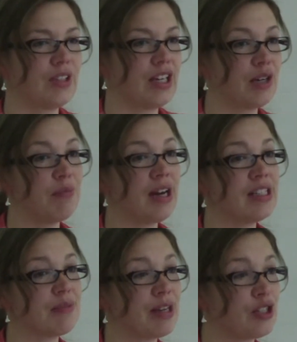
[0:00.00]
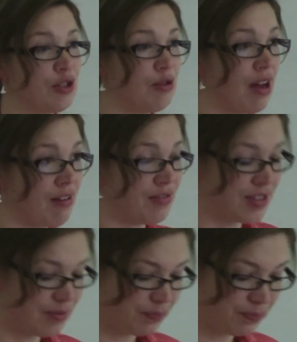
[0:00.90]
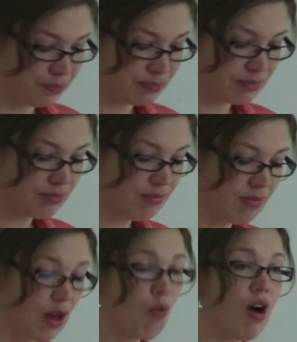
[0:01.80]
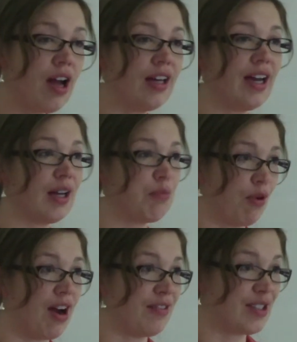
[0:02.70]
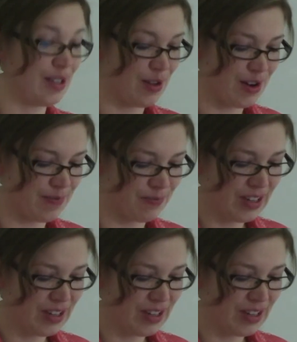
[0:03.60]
It combines my 2 loves, wine and privacy law,